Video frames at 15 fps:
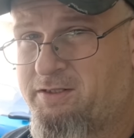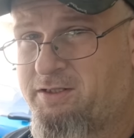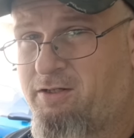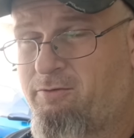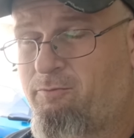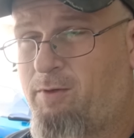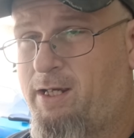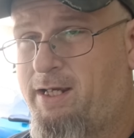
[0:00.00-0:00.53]

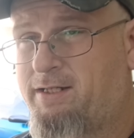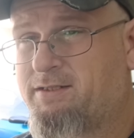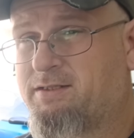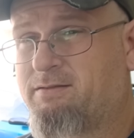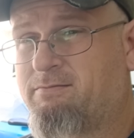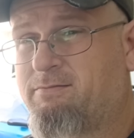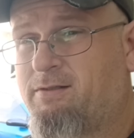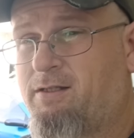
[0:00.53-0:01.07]
coat of wax
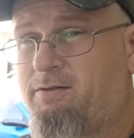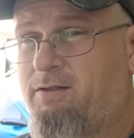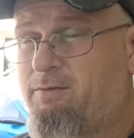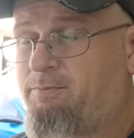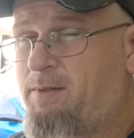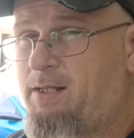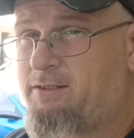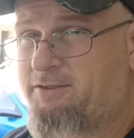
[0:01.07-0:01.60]
and a little
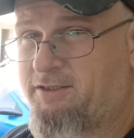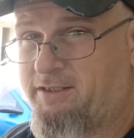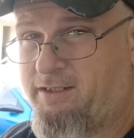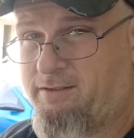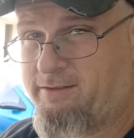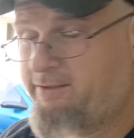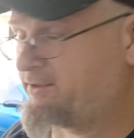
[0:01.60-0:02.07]
polishing here and